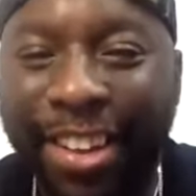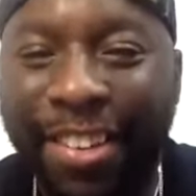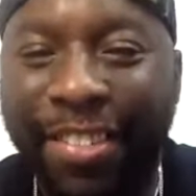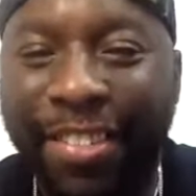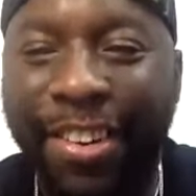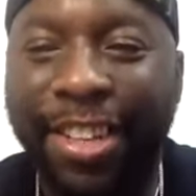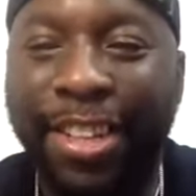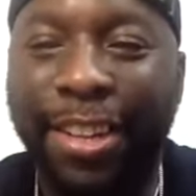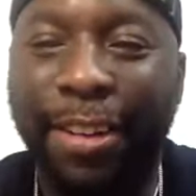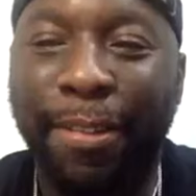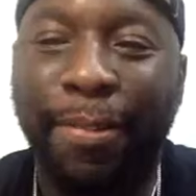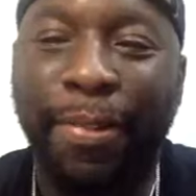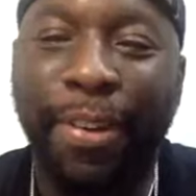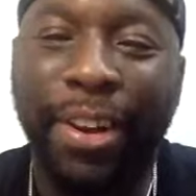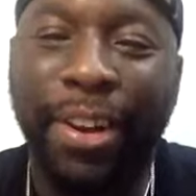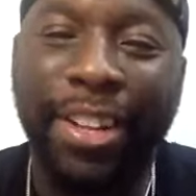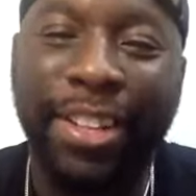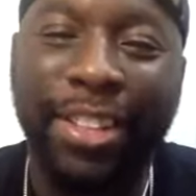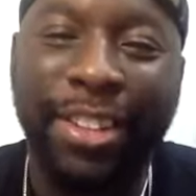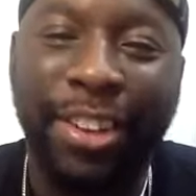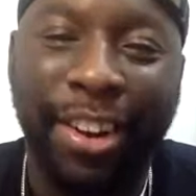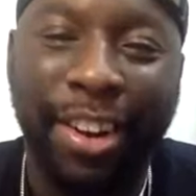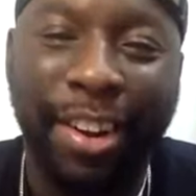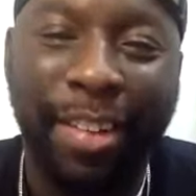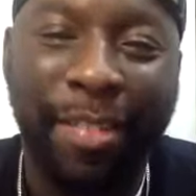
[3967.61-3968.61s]
What's your
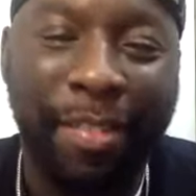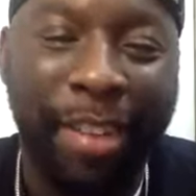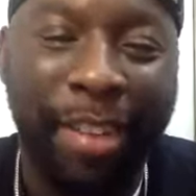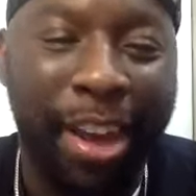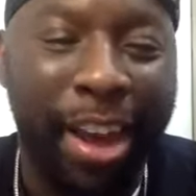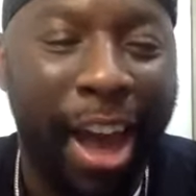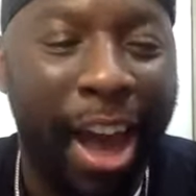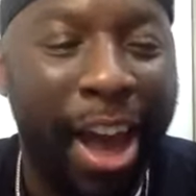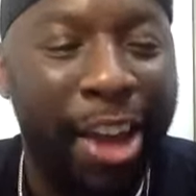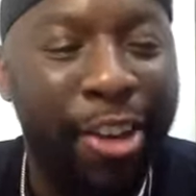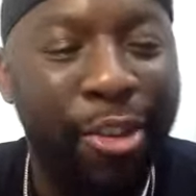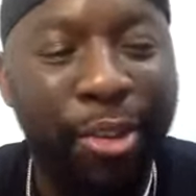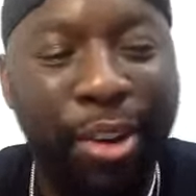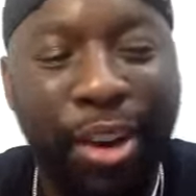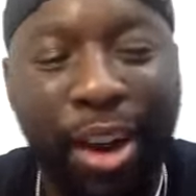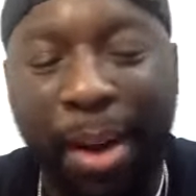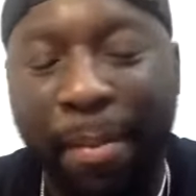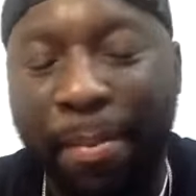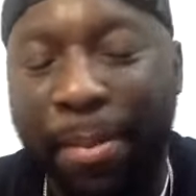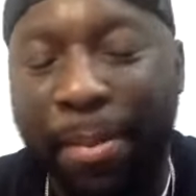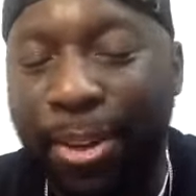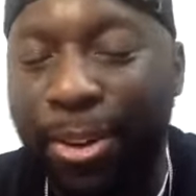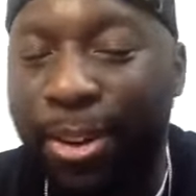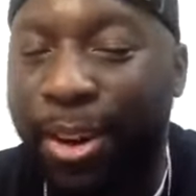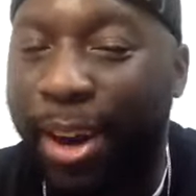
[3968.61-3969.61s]
feelings on it, man? How you
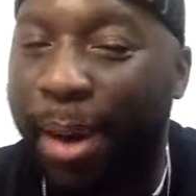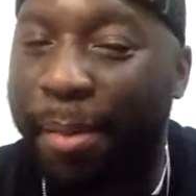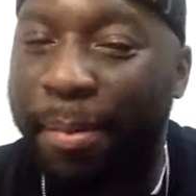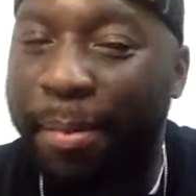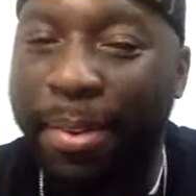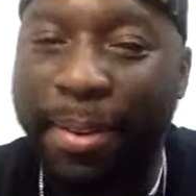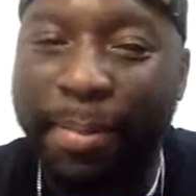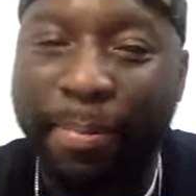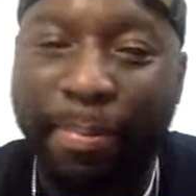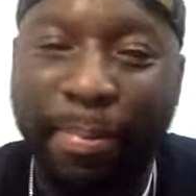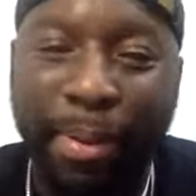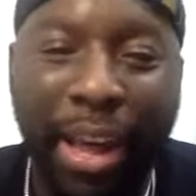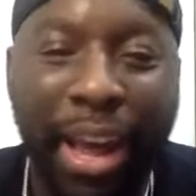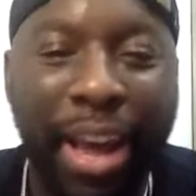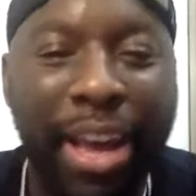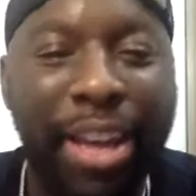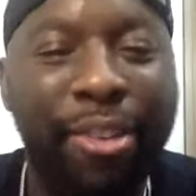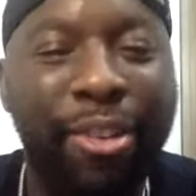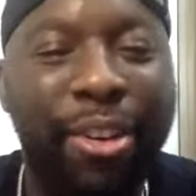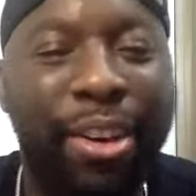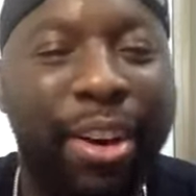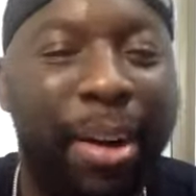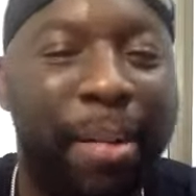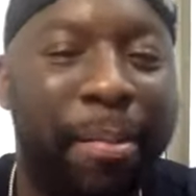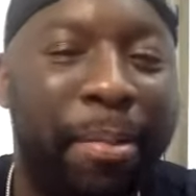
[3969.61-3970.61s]
coming? You coming to play?
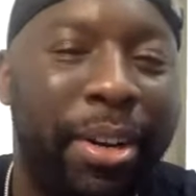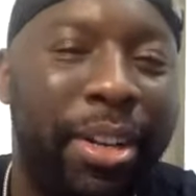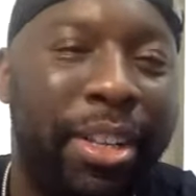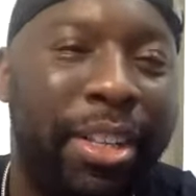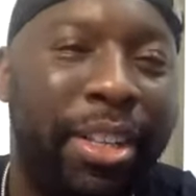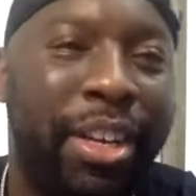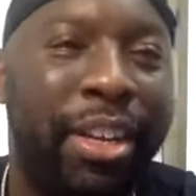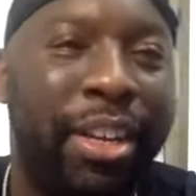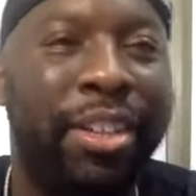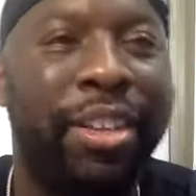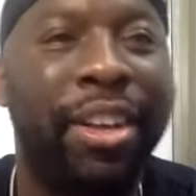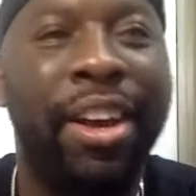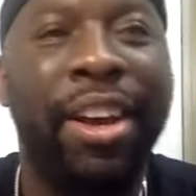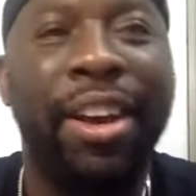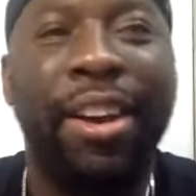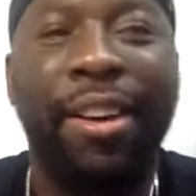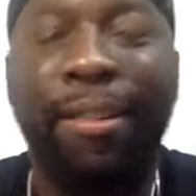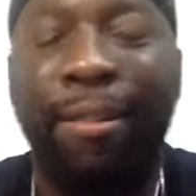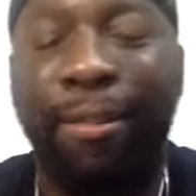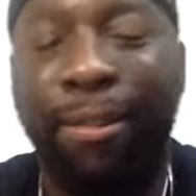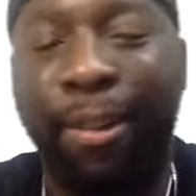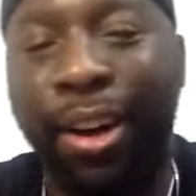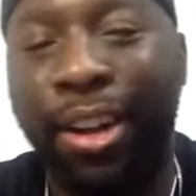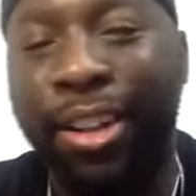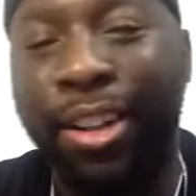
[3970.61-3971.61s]
You coming to just
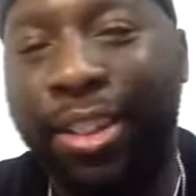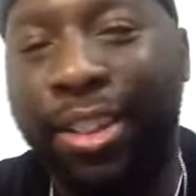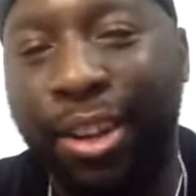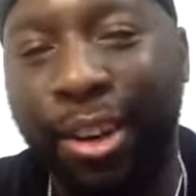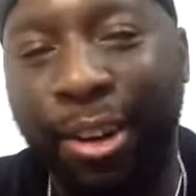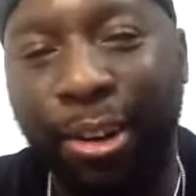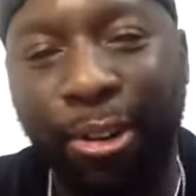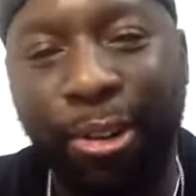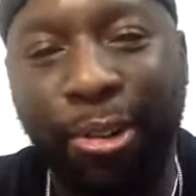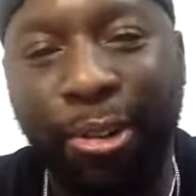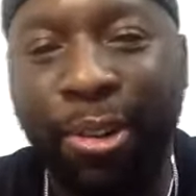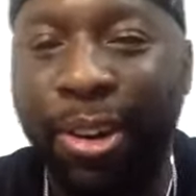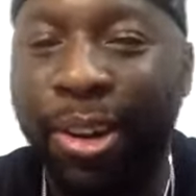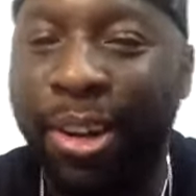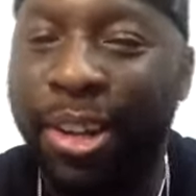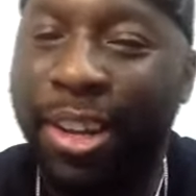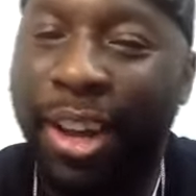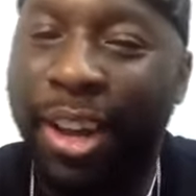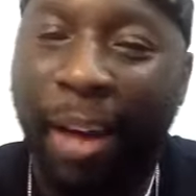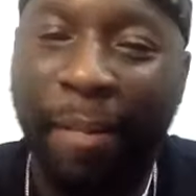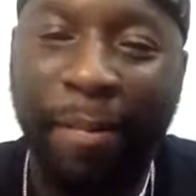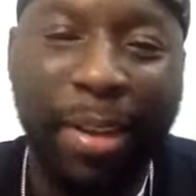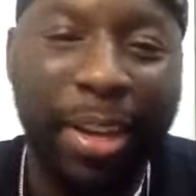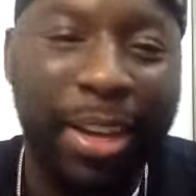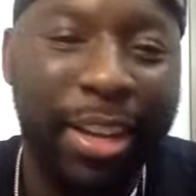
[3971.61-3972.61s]
run through?
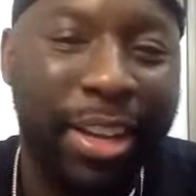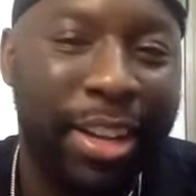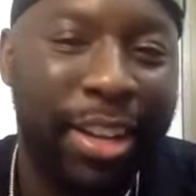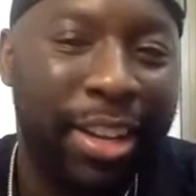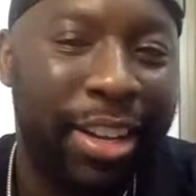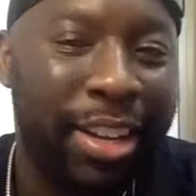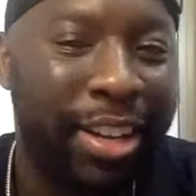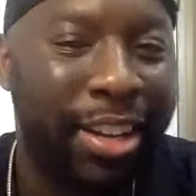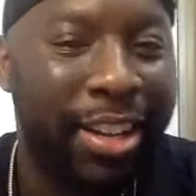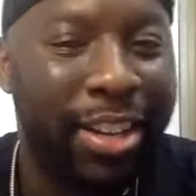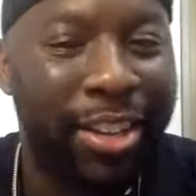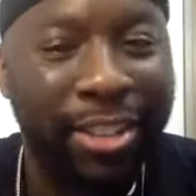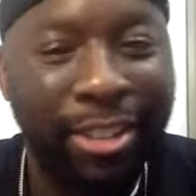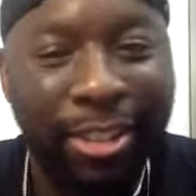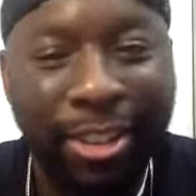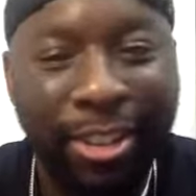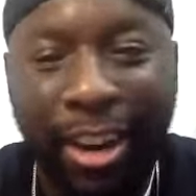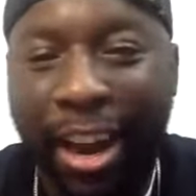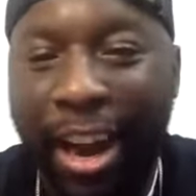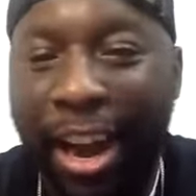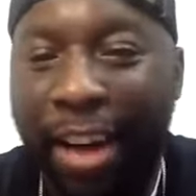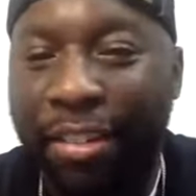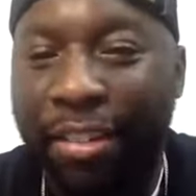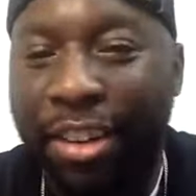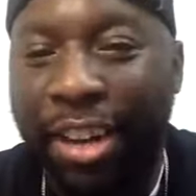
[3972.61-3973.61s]
I mean, you're
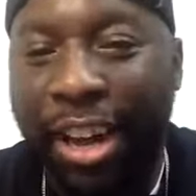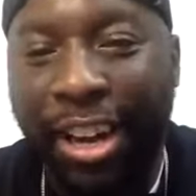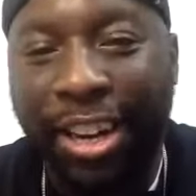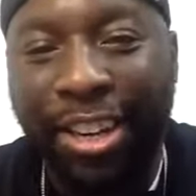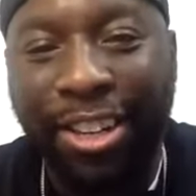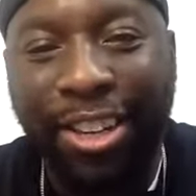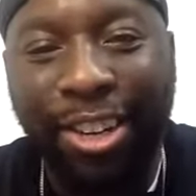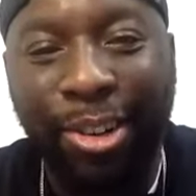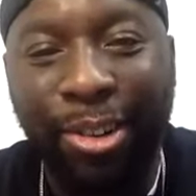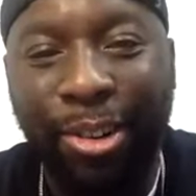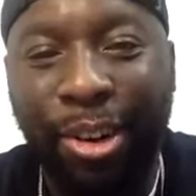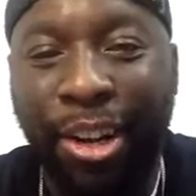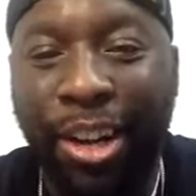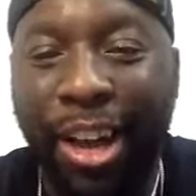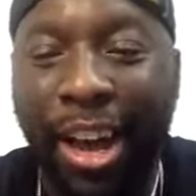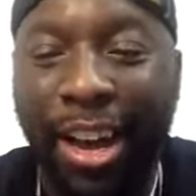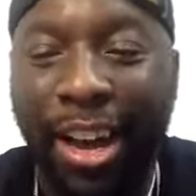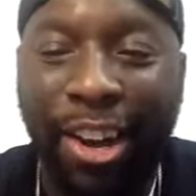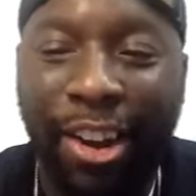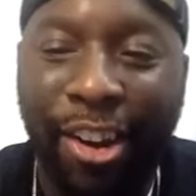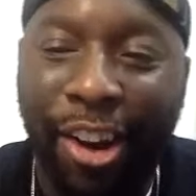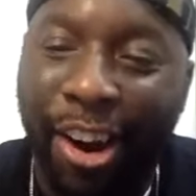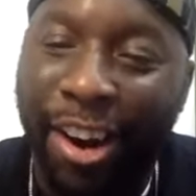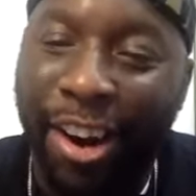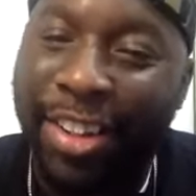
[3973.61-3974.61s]
gonna have a lot
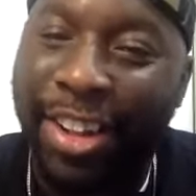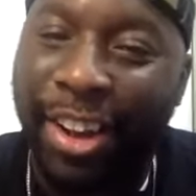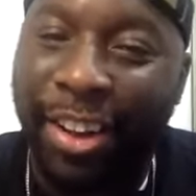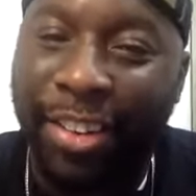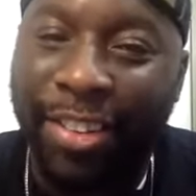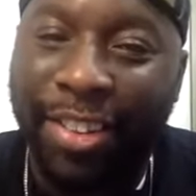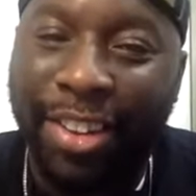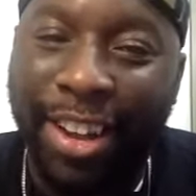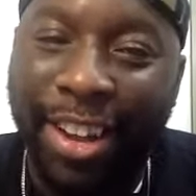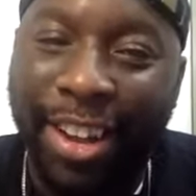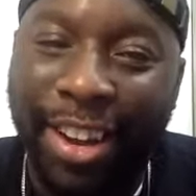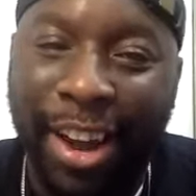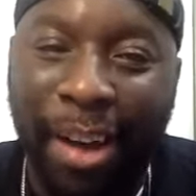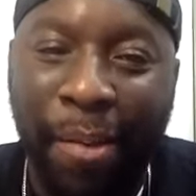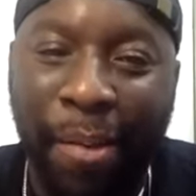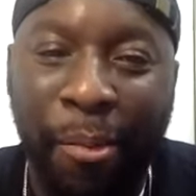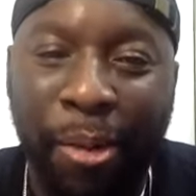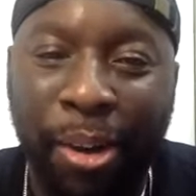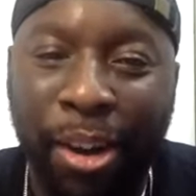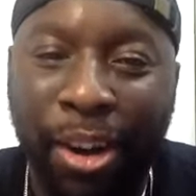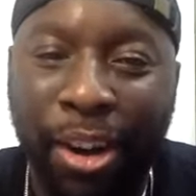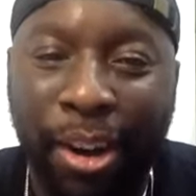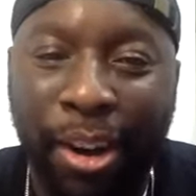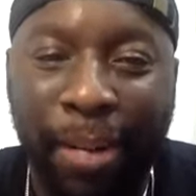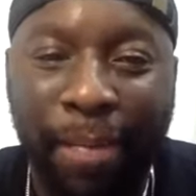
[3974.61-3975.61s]
of guards out there that
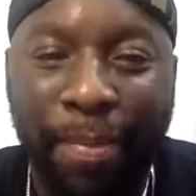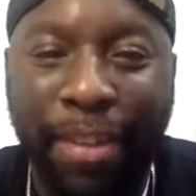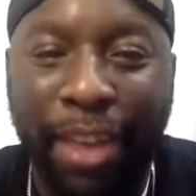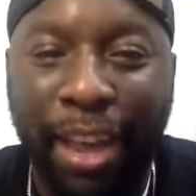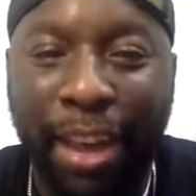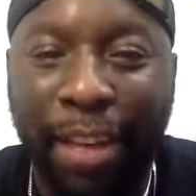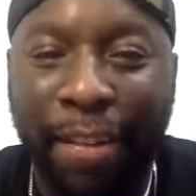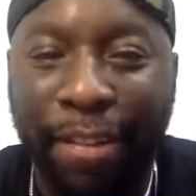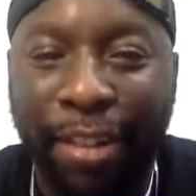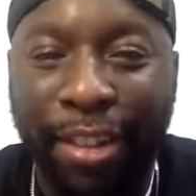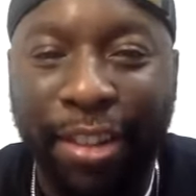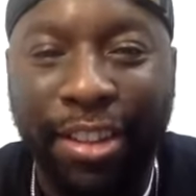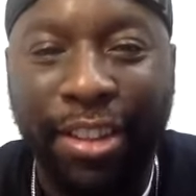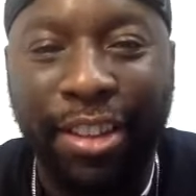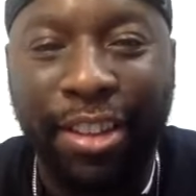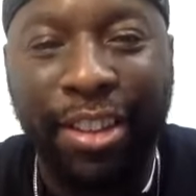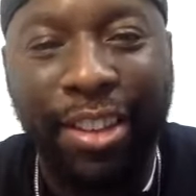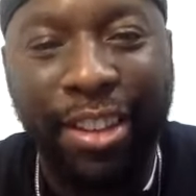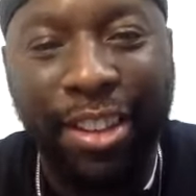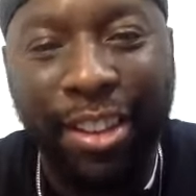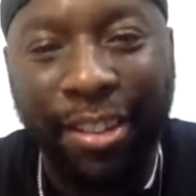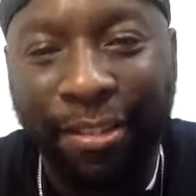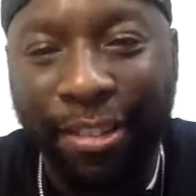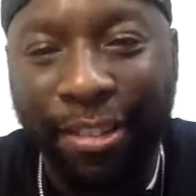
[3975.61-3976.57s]
want to come take Rich's